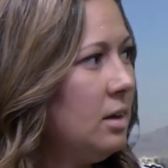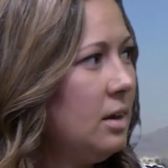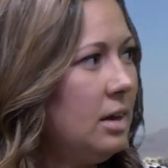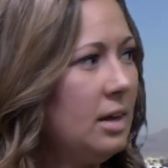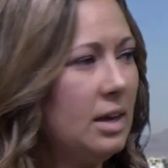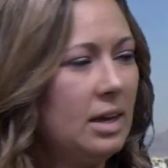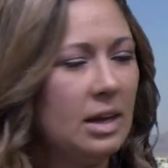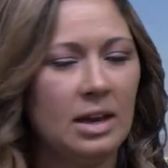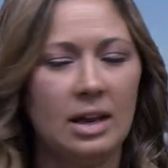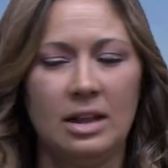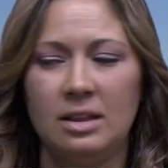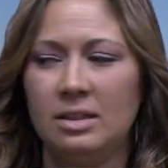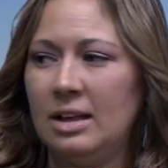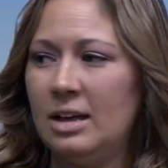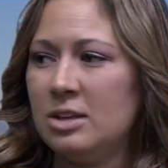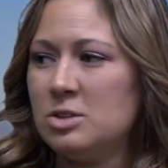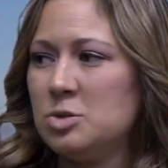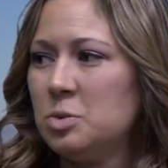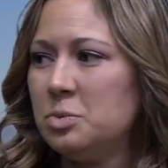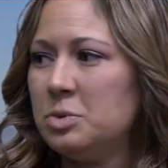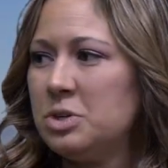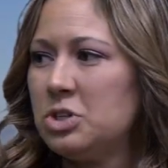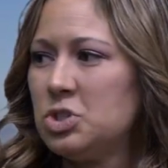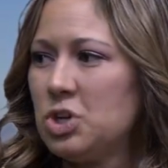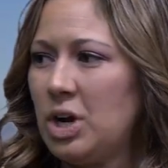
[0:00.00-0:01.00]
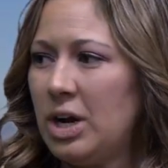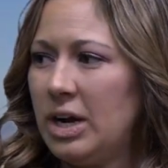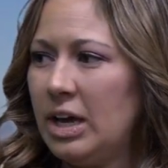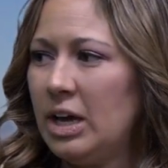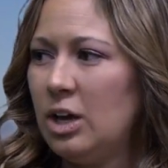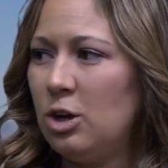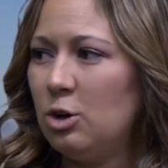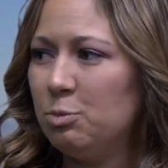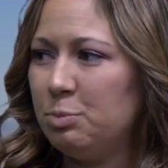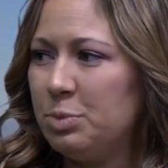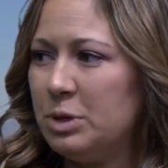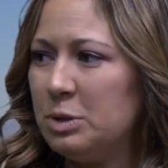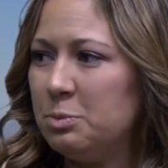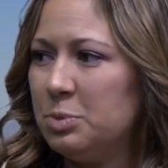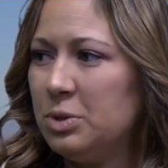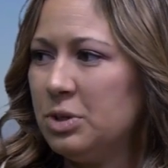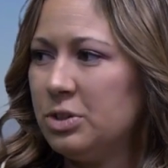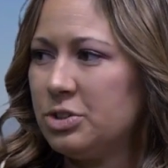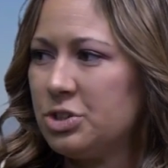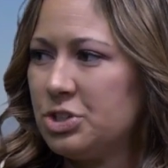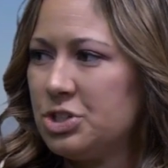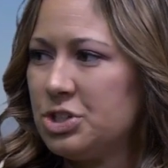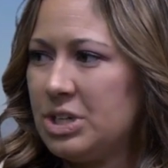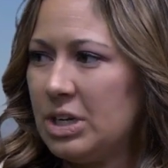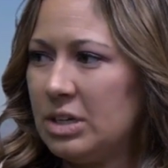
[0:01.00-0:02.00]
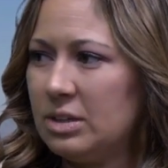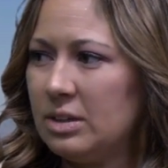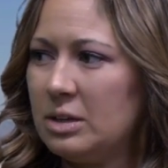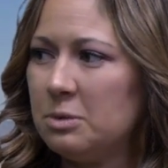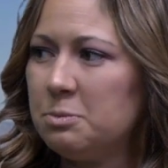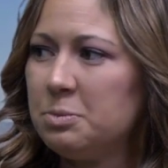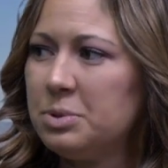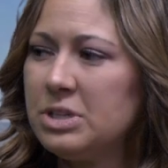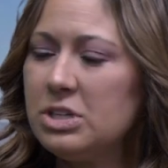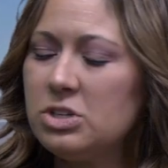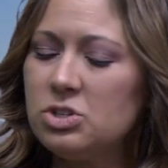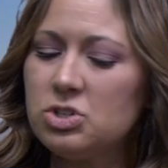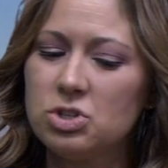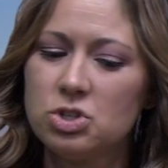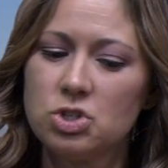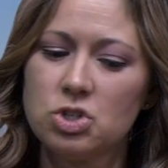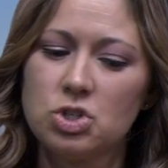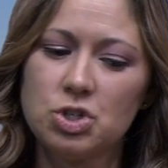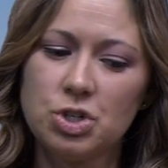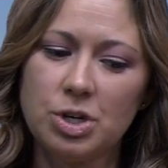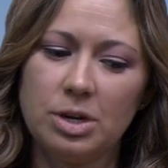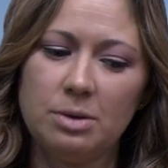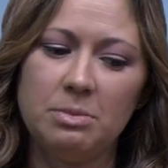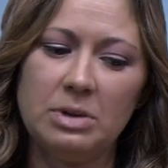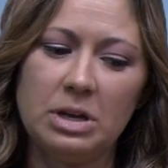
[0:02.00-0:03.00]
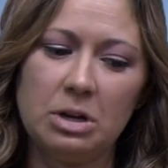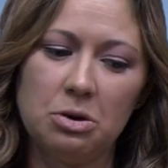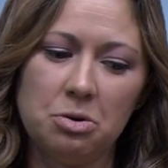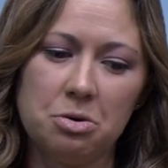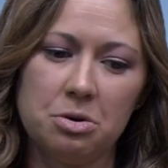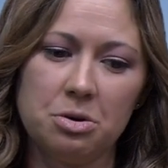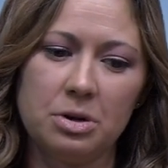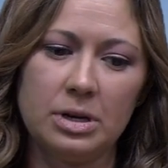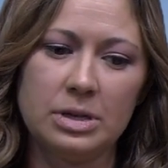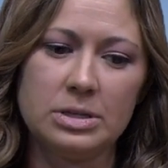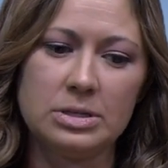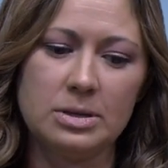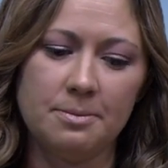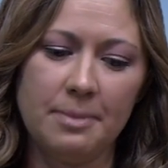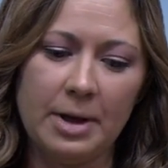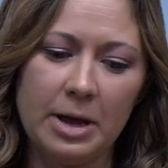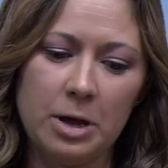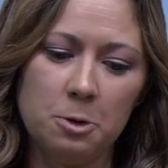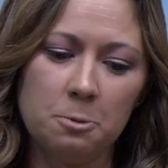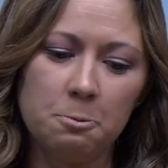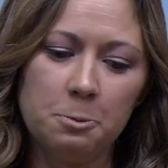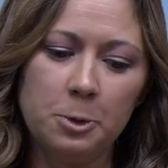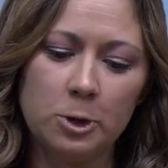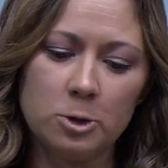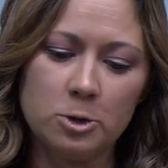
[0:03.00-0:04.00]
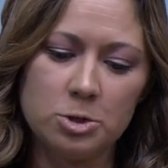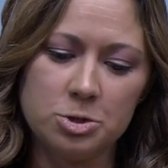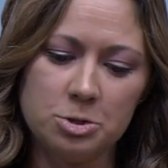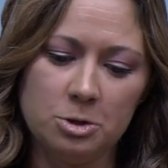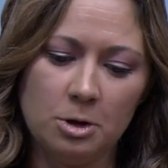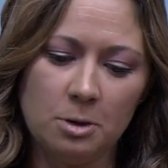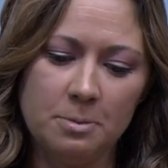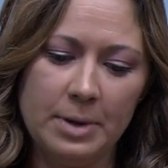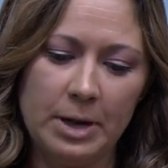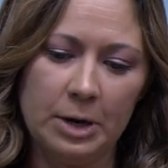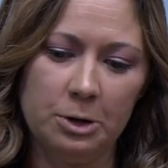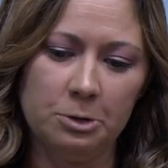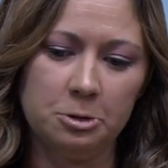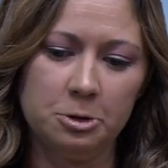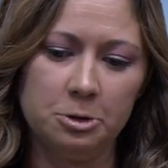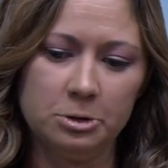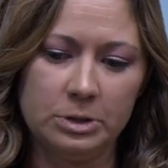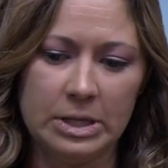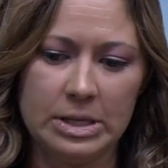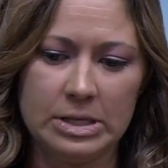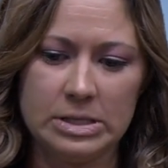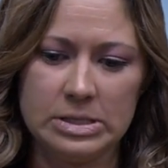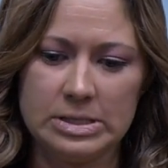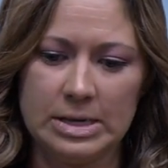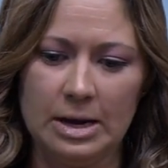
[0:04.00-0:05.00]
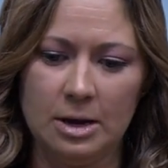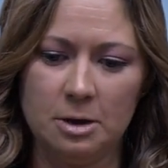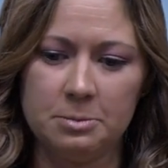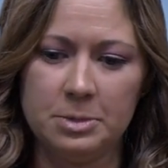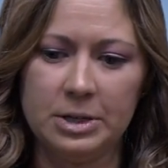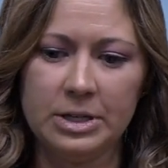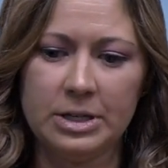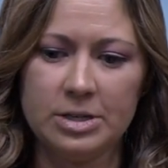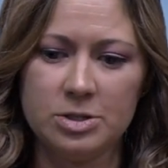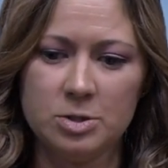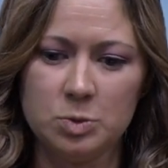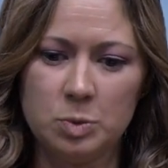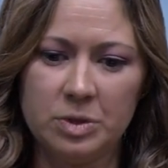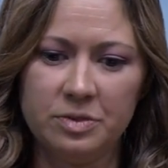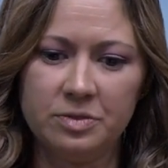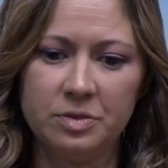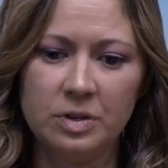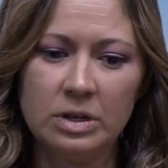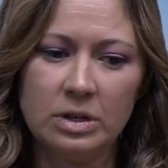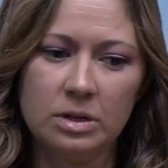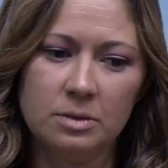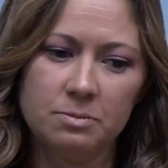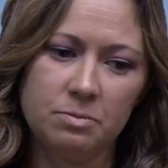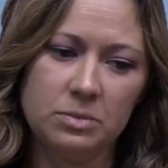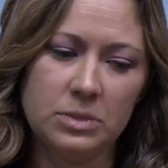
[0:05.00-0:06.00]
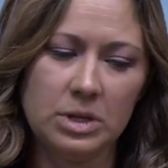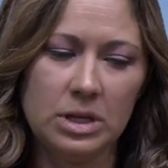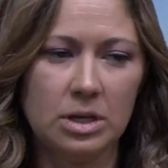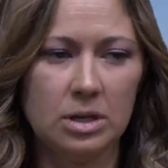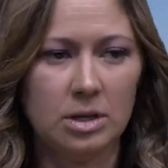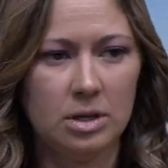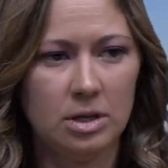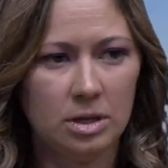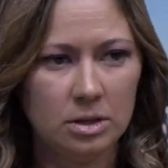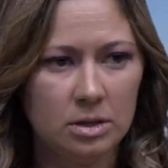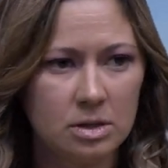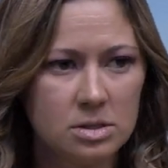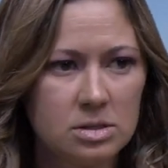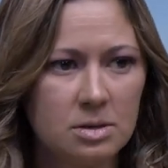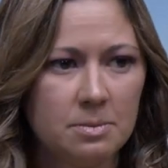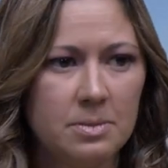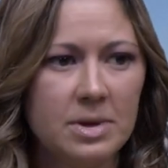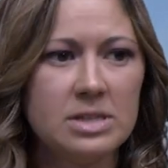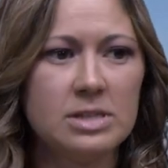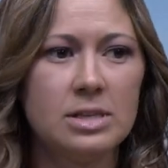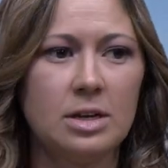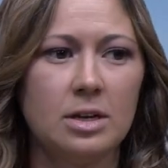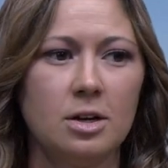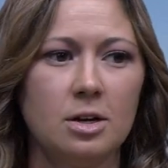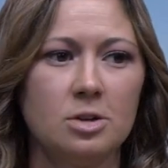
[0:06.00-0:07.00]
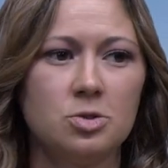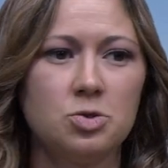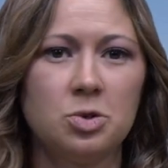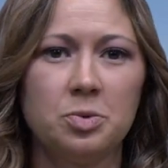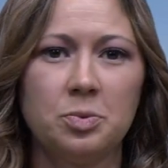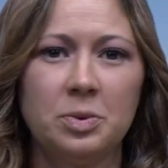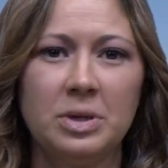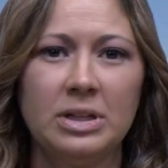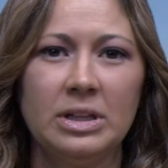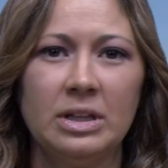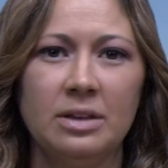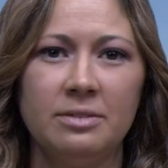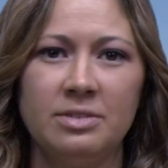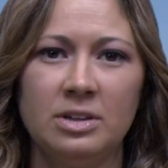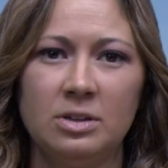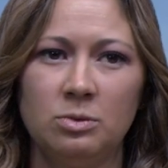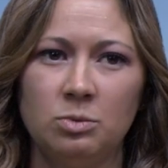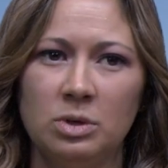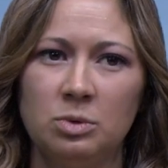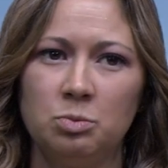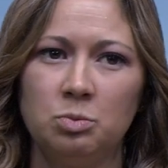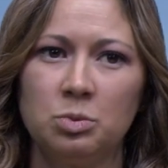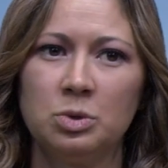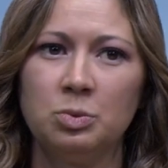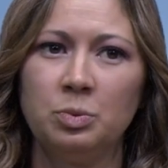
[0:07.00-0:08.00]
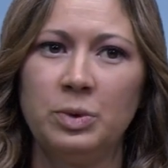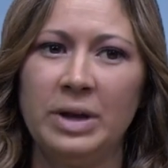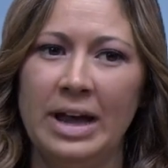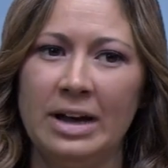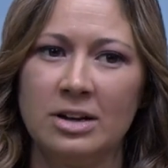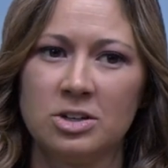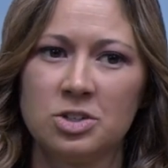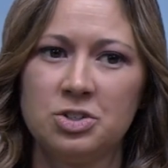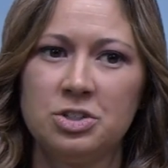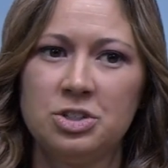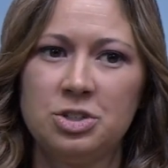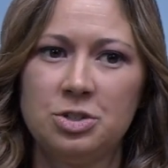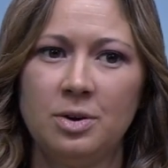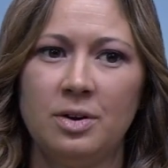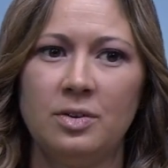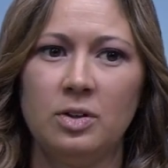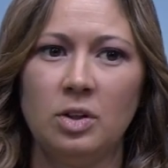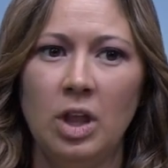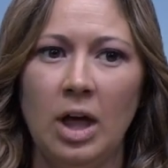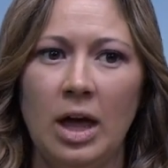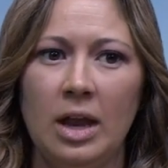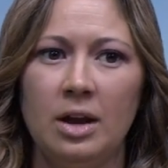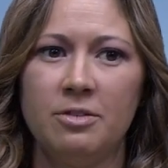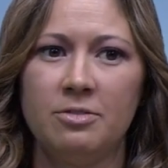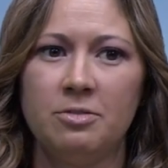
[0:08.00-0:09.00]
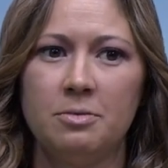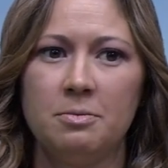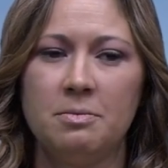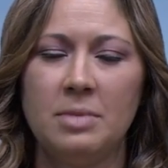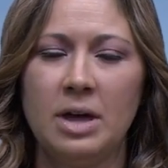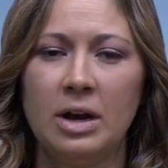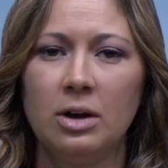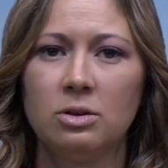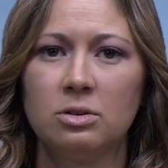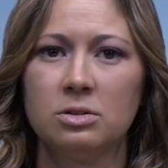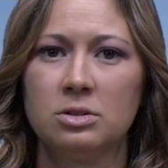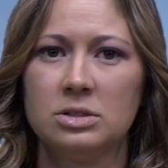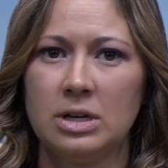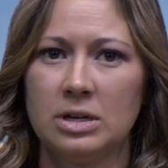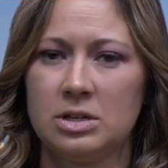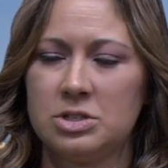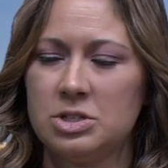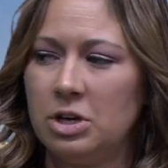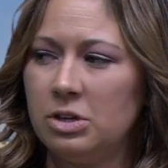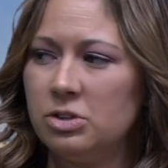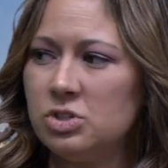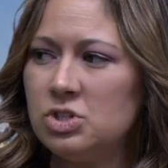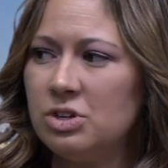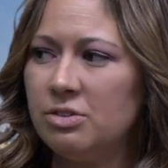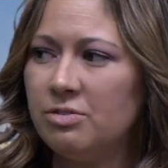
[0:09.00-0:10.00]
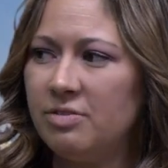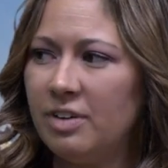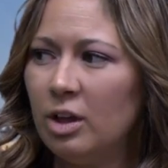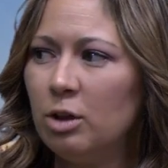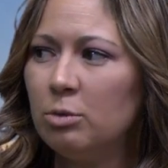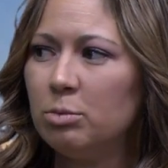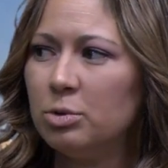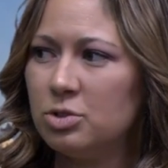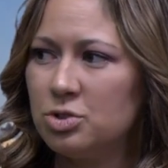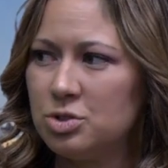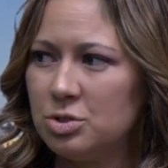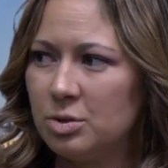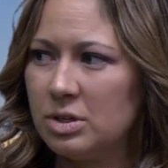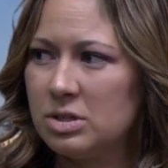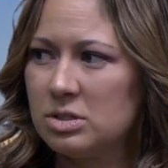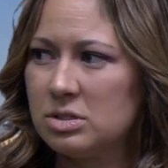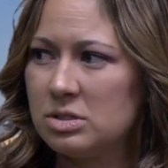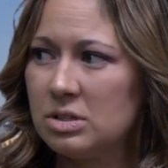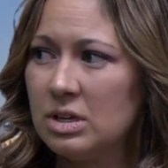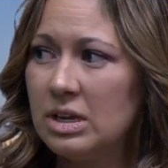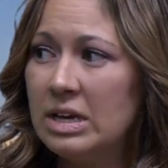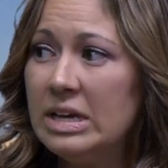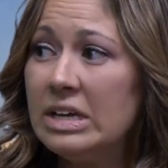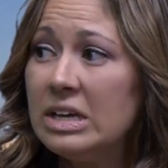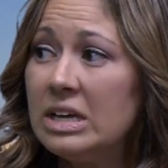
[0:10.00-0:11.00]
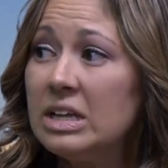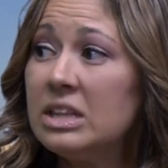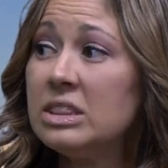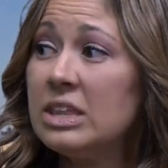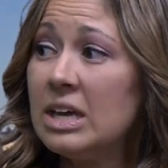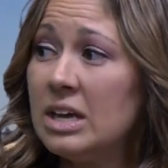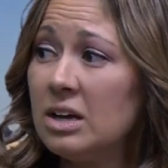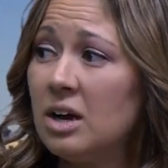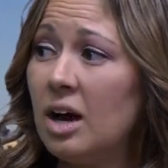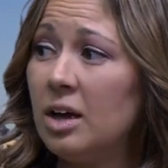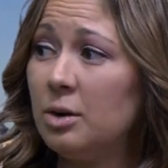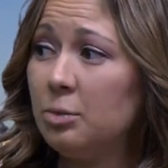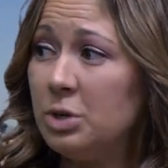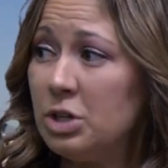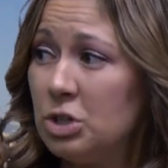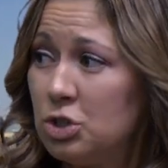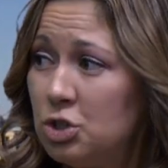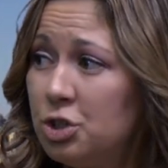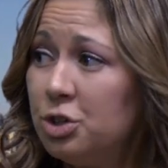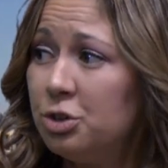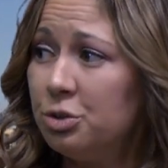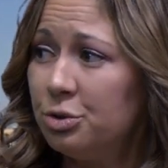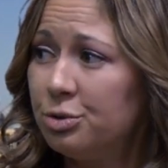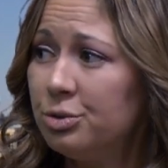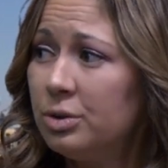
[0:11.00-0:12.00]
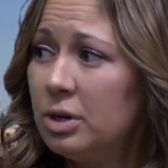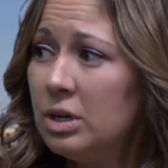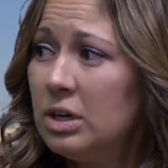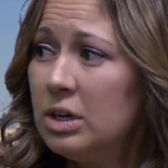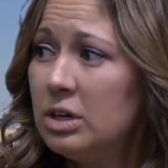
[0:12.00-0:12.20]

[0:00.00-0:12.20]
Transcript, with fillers: And that's what we try to help people understand. Like, please just treat me according to my own personal medical needs now, because we've, in this amazing country we live in, when we actually do have a lot of medical technology available to us. Right. And thank God we do,